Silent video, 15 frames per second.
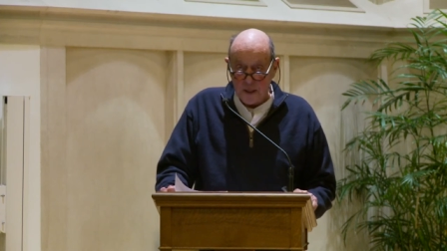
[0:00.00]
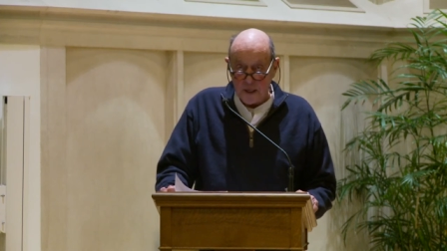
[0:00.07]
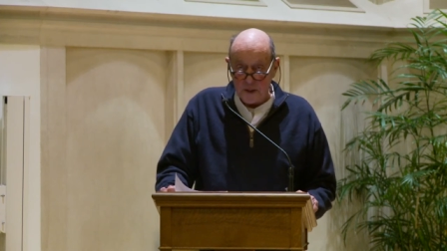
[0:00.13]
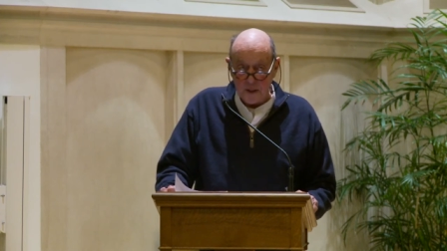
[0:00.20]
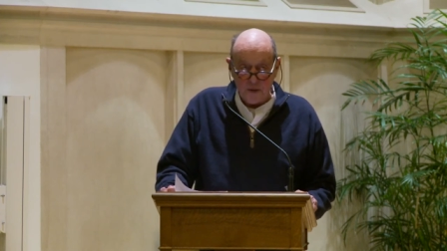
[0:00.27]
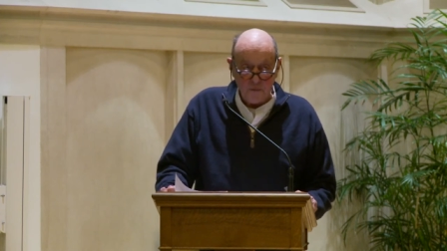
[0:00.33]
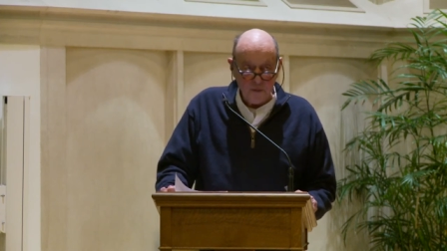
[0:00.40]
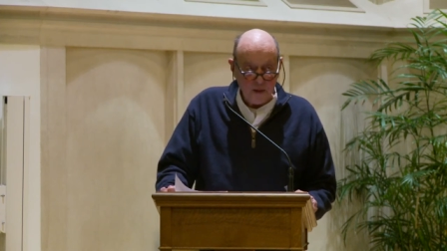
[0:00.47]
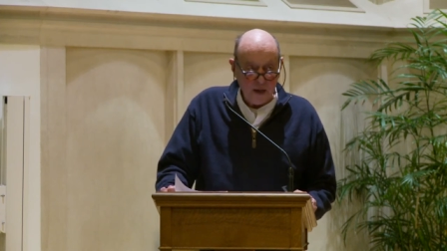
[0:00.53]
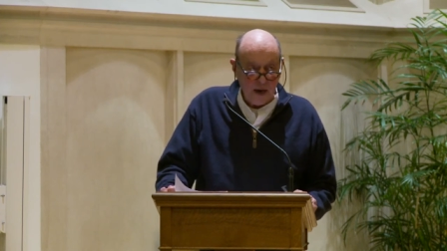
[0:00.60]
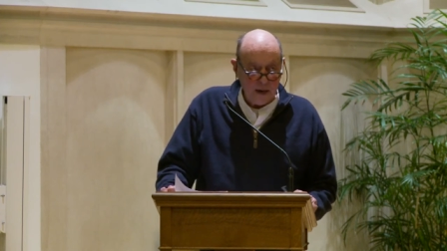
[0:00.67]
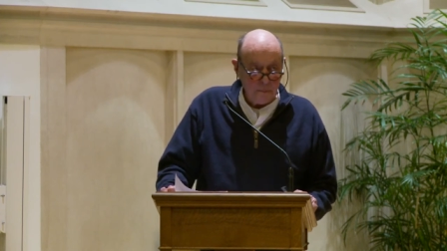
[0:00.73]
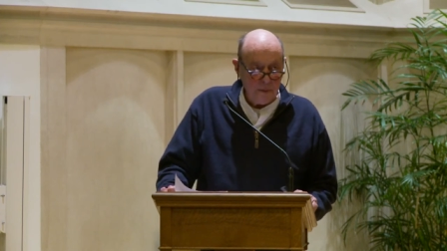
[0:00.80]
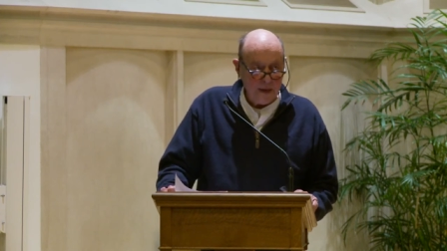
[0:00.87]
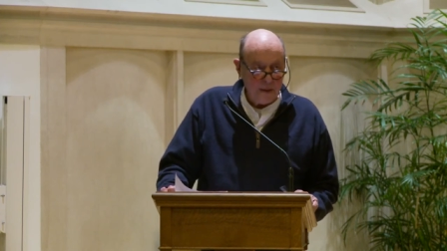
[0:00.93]
as if
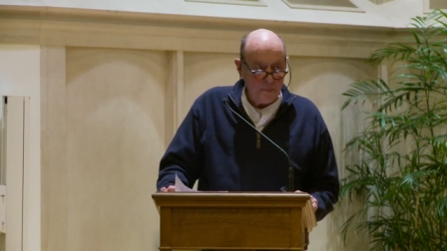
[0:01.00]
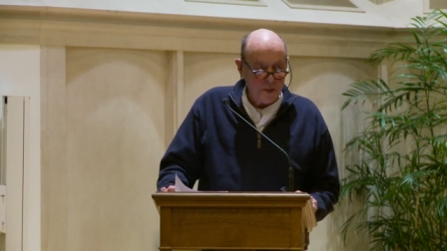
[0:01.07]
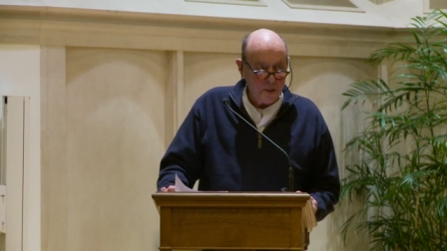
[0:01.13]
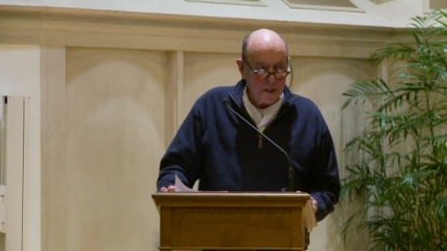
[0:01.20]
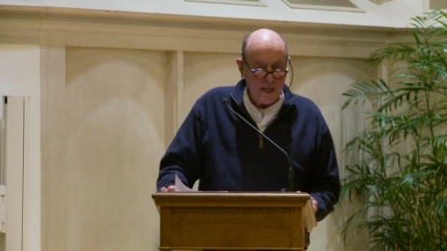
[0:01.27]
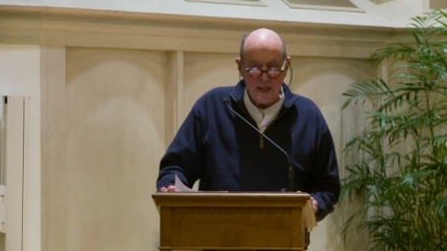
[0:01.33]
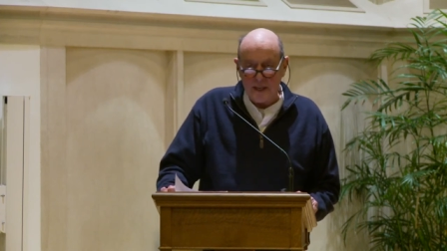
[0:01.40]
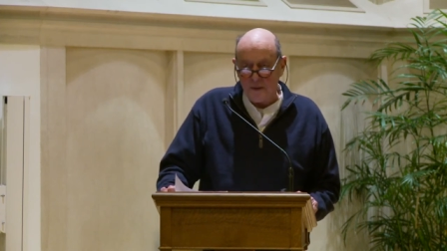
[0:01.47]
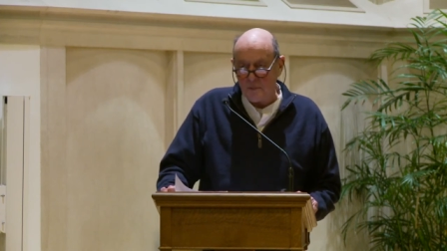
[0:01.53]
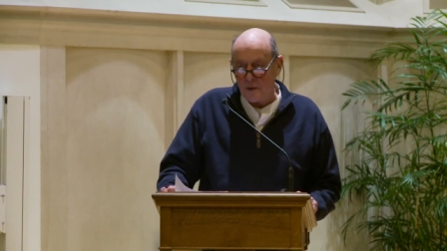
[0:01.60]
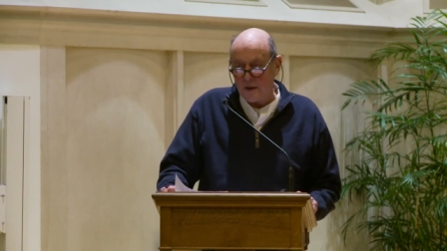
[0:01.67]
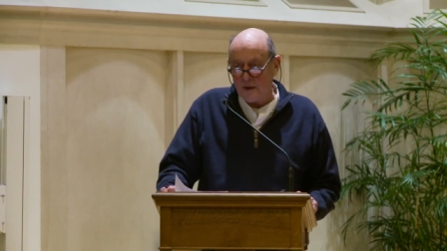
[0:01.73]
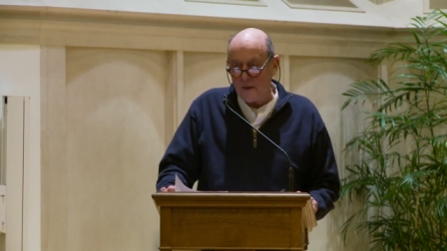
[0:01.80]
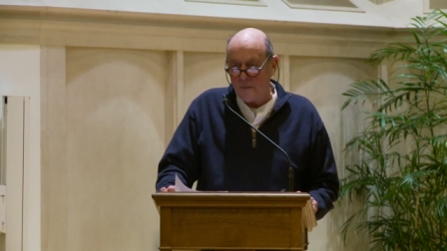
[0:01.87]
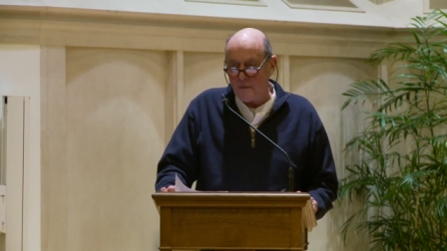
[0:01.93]
God made a mistake and
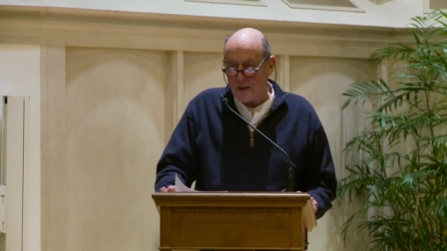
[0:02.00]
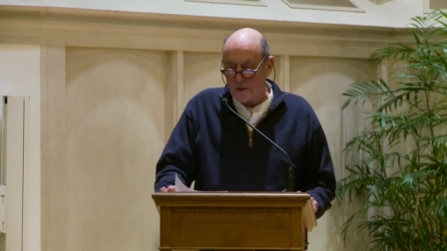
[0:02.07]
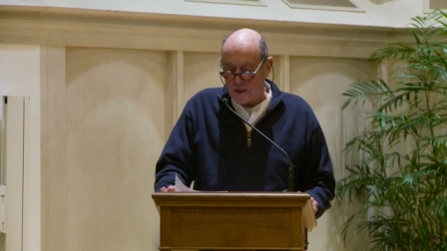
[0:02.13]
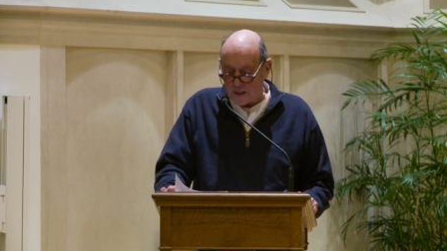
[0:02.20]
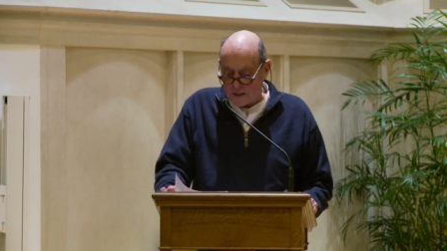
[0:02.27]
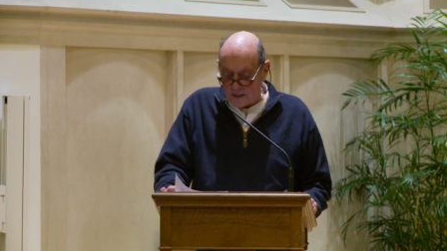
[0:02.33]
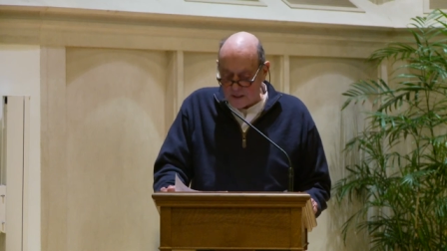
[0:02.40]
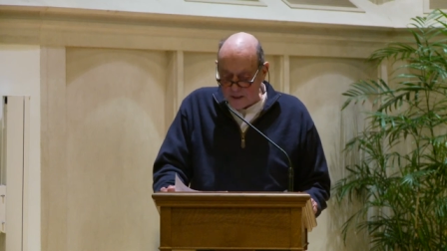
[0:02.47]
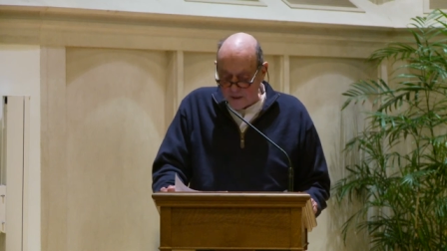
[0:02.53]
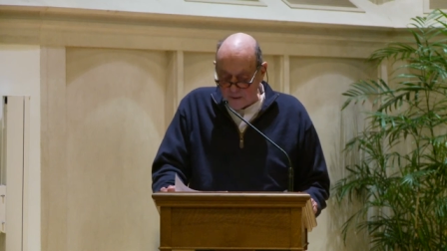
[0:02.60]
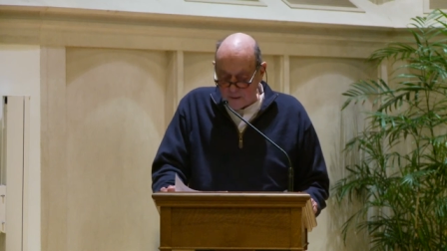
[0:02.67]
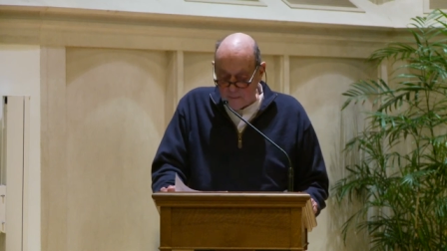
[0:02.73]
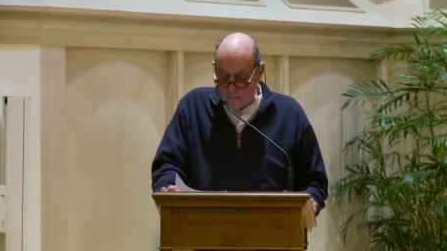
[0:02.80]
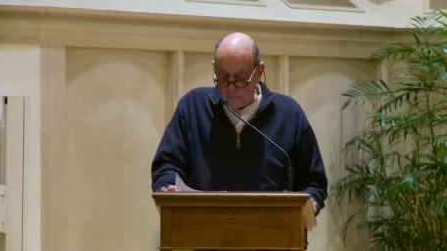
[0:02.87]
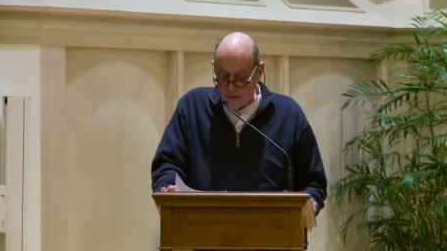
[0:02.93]
we're going to fix it here.